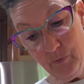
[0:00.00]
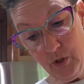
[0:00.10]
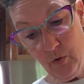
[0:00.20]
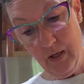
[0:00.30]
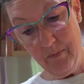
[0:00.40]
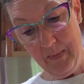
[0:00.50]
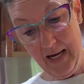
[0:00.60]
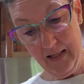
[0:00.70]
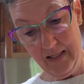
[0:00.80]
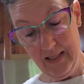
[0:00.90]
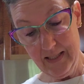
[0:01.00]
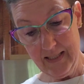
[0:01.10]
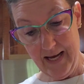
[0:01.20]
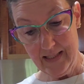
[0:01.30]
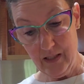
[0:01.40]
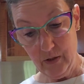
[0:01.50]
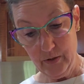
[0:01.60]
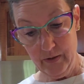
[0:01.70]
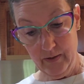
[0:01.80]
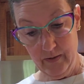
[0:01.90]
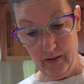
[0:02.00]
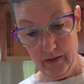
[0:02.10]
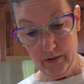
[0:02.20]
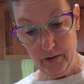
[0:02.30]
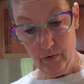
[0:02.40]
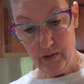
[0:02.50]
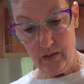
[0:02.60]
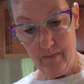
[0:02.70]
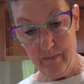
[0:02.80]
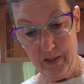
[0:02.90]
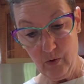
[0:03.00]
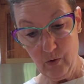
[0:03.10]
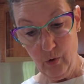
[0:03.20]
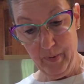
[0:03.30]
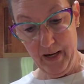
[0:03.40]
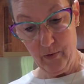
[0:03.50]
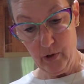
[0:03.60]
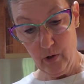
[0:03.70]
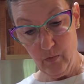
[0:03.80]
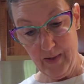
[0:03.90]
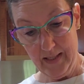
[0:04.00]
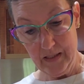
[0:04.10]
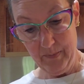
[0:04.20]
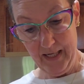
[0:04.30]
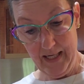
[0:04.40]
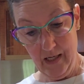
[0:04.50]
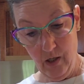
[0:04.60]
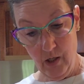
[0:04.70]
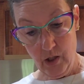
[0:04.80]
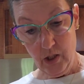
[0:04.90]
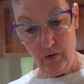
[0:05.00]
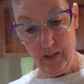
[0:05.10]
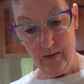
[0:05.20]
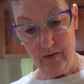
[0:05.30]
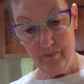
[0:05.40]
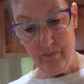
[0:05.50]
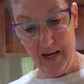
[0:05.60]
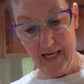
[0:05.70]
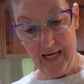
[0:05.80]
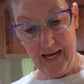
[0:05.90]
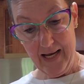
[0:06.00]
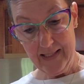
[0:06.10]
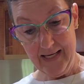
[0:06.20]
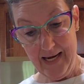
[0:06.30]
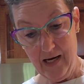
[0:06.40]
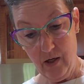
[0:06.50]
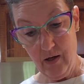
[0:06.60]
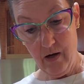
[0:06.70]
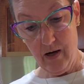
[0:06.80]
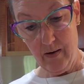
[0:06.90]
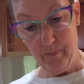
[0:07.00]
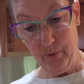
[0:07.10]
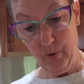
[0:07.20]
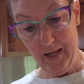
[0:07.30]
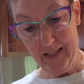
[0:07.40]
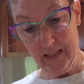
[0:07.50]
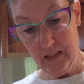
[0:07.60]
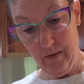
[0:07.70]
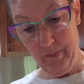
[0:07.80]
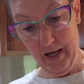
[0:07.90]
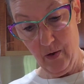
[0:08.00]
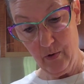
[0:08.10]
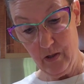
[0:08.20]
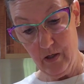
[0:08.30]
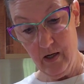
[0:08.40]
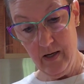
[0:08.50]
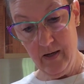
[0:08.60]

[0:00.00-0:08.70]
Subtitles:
You can make this as a loose mineral powder recipe. You can make it as a pressed powder,